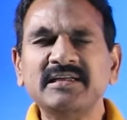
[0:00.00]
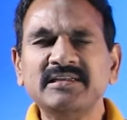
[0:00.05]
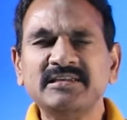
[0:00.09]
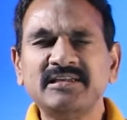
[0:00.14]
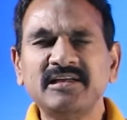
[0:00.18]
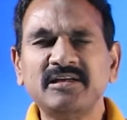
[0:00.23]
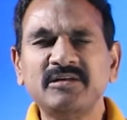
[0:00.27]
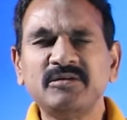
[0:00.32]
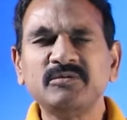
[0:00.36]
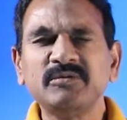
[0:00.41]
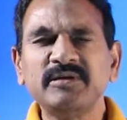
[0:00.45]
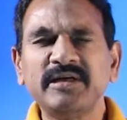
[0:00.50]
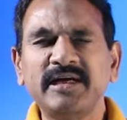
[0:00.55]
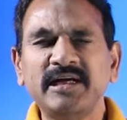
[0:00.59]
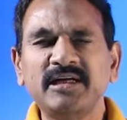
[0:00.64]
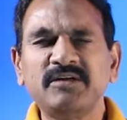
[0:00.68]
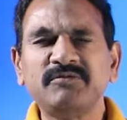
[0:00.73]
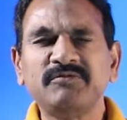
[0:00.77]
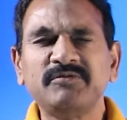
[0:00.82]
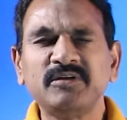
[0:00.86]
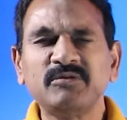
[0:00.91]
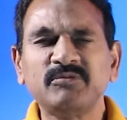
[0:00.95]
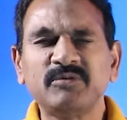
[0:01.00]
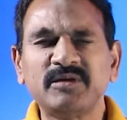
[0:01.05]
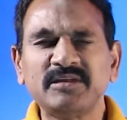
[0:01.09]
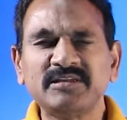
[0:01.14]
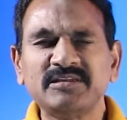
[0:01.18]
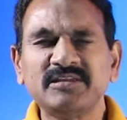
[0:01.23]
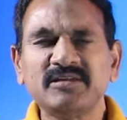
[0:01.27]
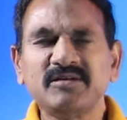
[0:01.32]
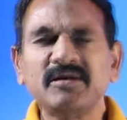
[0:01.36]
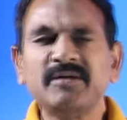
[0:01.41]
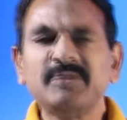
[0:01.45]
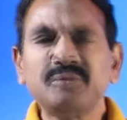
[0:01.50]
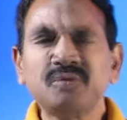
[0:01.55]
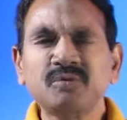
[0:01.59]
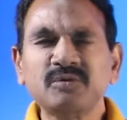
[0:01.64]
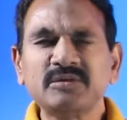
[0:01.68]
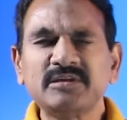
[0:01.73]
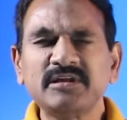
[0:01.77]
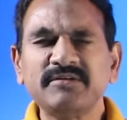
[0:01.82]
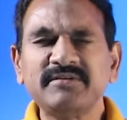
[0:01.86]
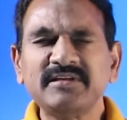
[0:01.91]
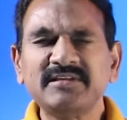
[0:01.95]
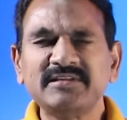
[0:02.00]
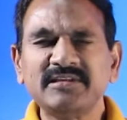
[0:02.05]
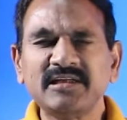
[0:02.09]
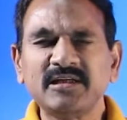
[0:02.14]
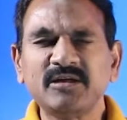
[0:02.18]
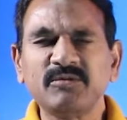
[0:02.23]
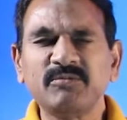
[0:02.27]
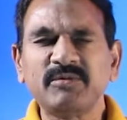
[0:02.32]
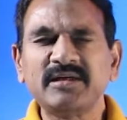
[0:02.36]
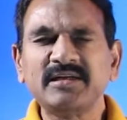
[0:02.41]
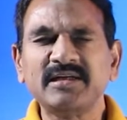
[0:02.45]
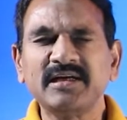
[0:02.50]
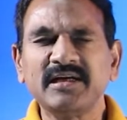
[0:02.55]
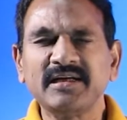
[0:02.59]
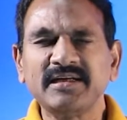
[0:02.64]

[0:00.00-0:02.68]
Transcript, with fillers: zero two eight four one zero two seven zero one